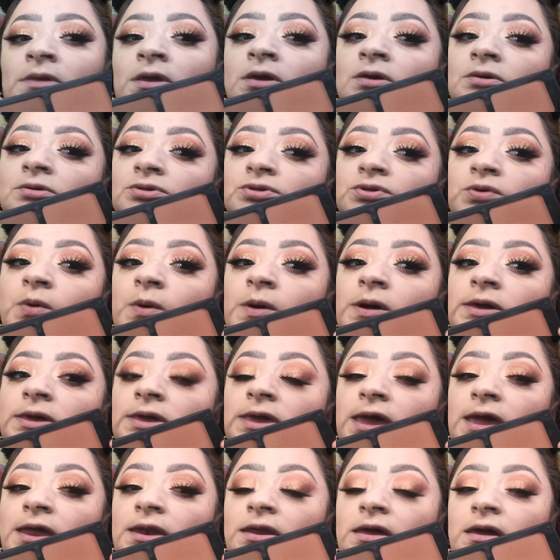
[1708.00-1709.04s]
So
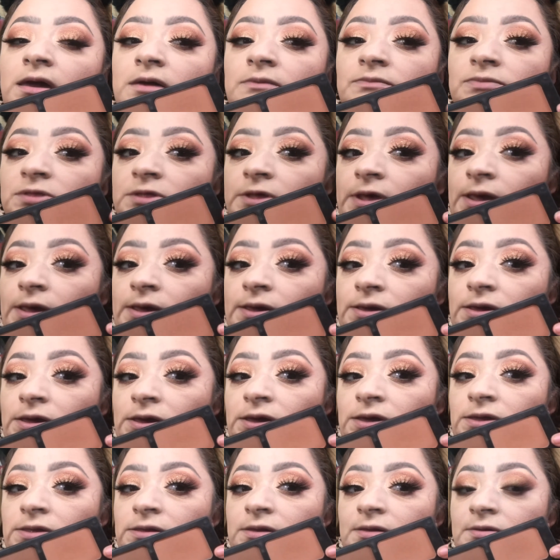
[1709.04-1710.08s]
again, I'm
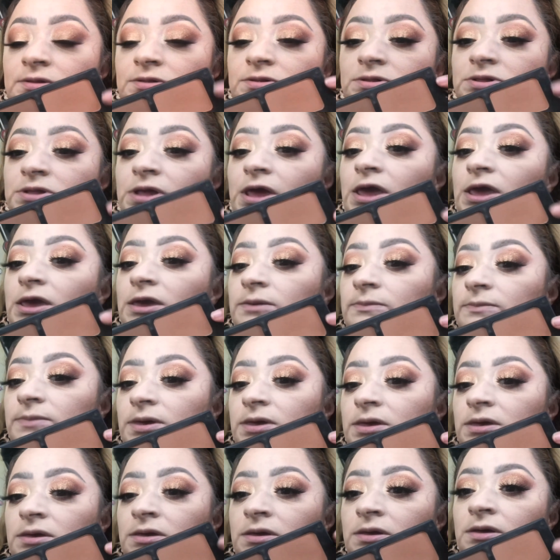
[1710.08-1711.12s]
taking the same
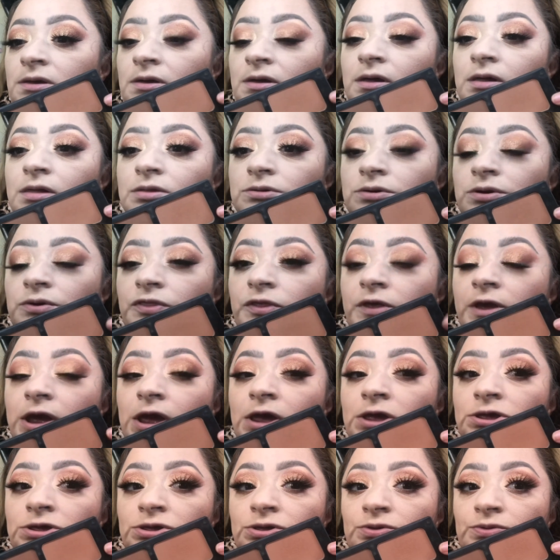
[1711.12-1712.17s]
color that I
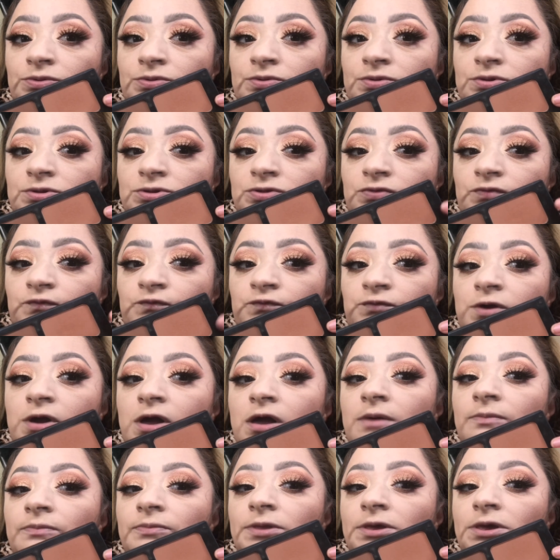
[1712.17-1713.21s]
used
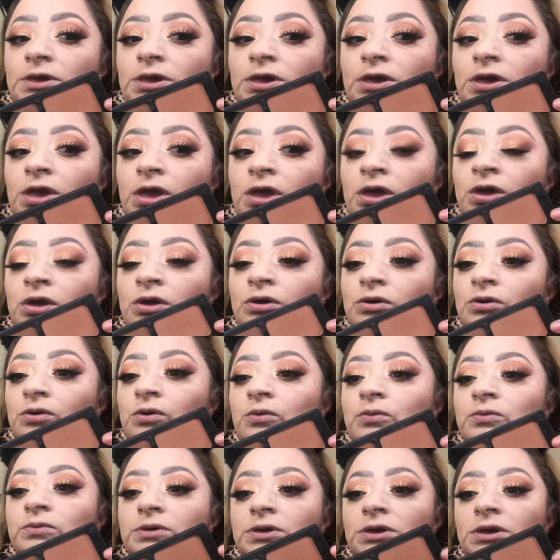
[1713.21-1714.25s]
from the
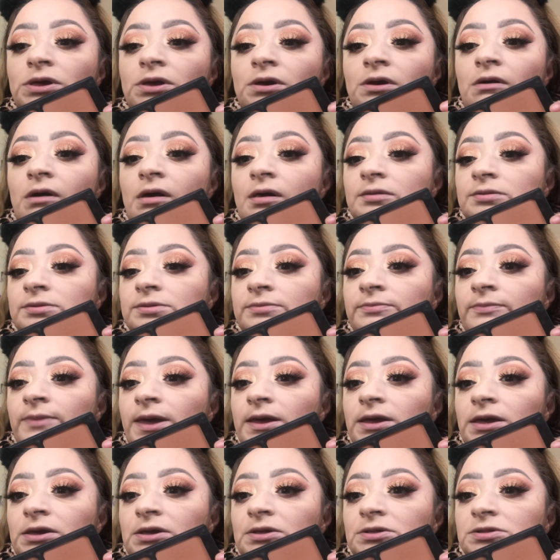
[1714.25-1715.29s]
Kokie
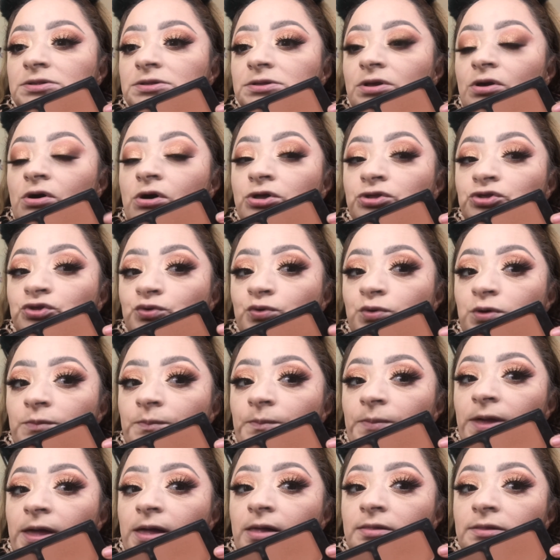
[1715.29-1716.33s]
Cosmetics contour
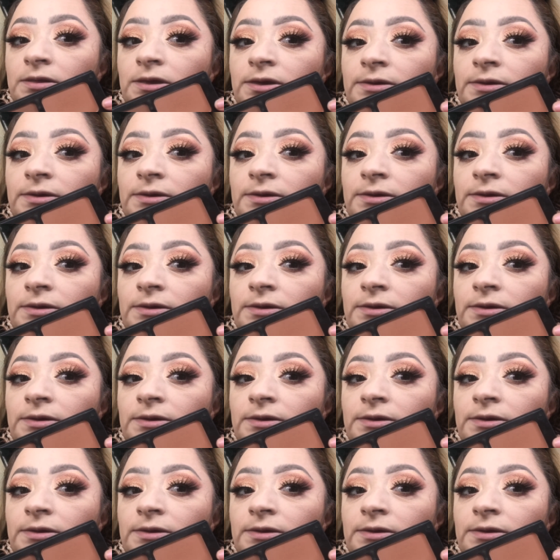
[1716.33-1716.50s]
palette.